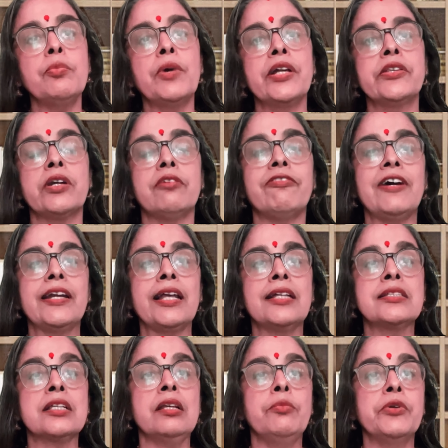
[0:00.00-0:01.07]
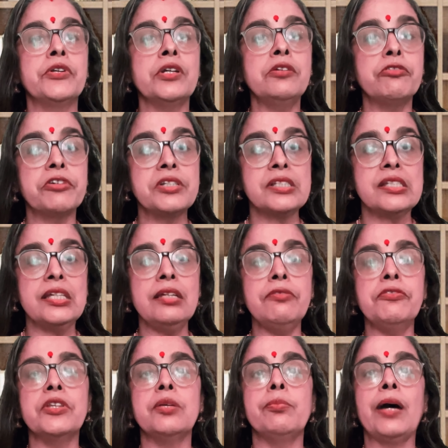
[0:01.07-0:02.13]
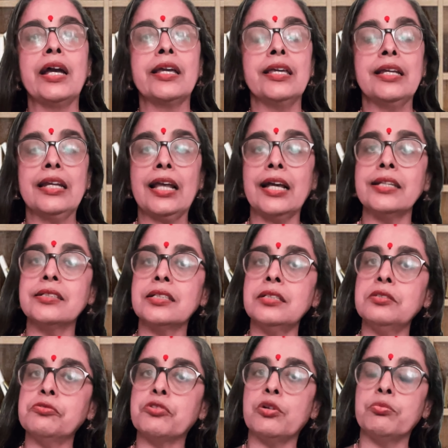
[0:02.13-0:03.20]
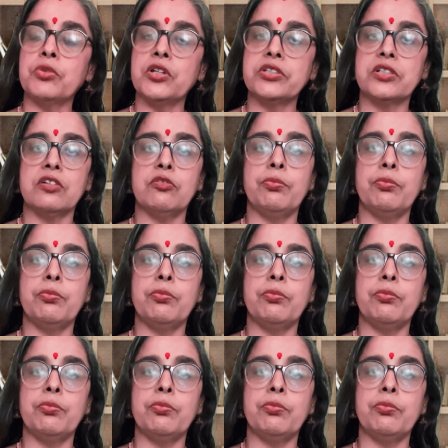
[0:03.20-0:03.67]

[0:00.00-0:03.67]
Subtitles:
Mahindra Finance Limited received the banking license from the Reserve